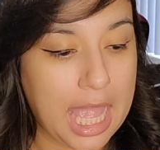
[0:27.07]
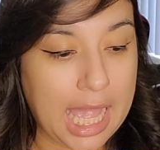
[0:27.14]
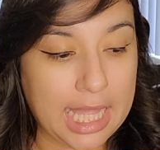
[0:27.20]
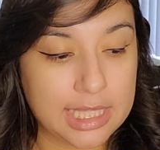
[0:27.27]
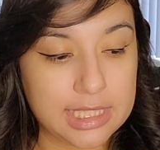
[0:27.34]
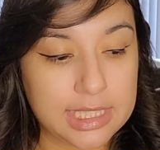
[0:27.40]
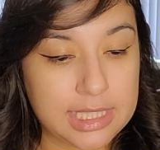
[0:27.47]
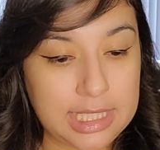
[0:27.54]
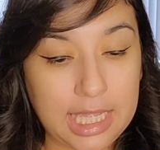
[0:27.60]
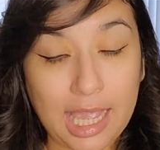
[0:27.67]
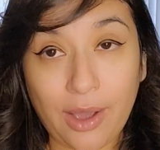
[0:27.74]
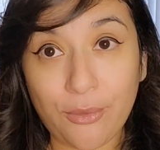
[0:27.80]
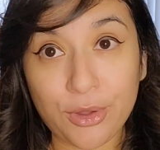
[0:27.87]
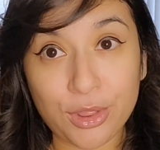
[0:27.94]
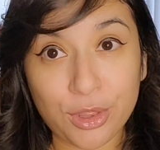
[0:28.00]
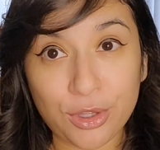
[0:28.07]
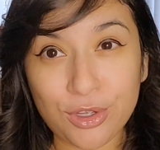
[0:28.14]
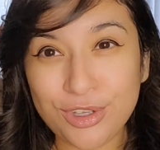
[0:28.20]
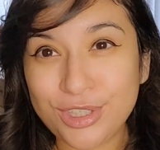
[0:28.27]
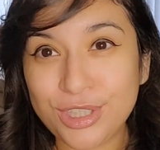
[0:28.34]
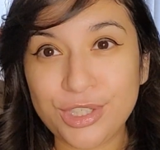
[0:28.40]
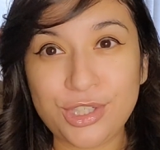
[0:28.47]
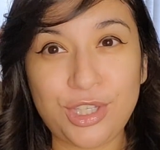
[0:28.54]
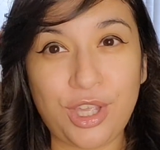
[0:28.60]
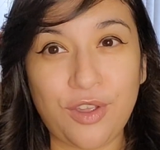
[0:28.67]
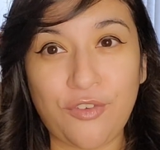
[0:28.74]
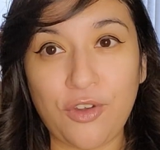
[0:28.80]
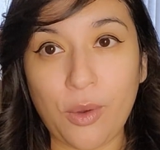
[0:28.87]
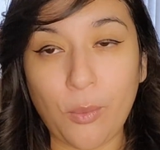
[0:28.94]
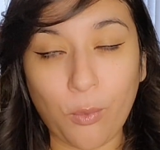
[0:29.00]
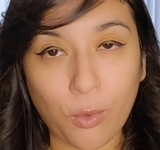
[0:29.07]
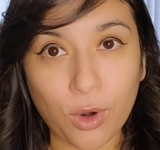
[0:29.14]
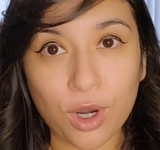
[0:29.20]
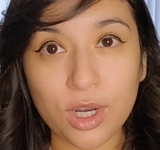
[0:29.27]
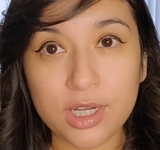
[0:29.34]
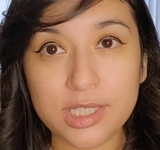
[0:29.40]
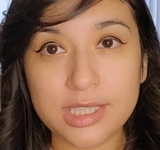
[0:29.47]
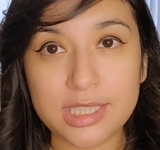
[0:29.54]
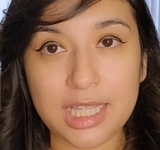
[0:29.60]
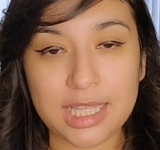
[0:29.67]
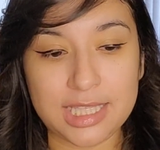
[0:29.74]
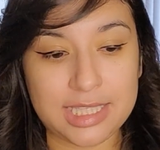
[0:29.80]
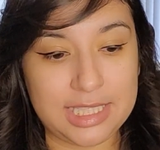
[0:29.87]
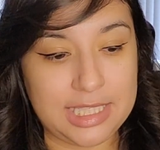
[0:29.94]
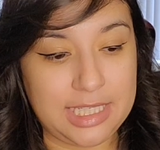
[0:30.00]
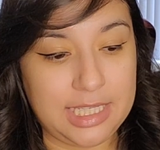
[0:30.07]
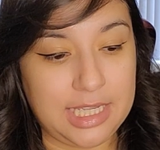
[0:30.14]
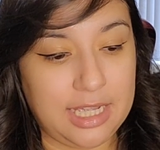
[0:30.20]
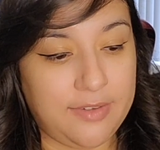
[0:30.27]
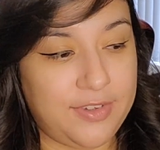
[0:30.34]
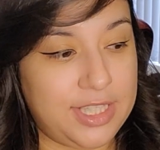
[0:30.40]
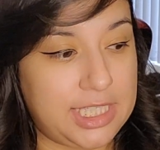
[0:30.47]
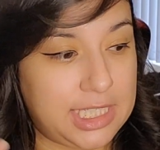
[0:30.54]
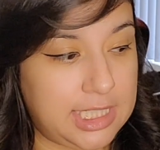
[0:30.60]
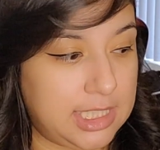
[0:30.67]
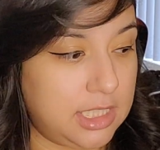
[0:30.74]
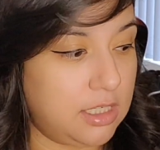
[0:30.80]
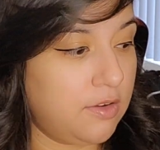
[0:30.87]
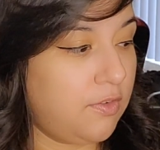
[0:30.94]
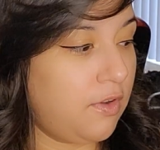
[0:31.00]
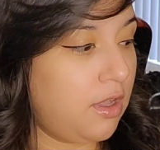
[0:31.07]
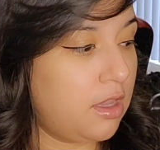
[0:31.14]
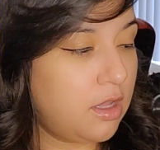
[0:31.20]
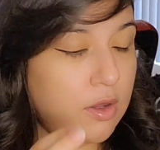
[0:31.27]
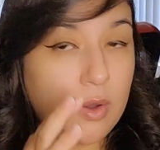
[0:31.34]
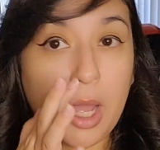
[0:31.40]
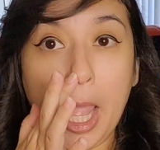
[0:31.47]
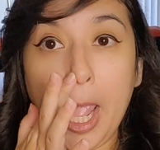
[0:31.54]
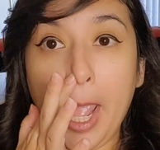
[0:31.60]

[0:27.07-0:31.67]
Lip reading: and see how it looks, see if it works, see if it's easy to follow,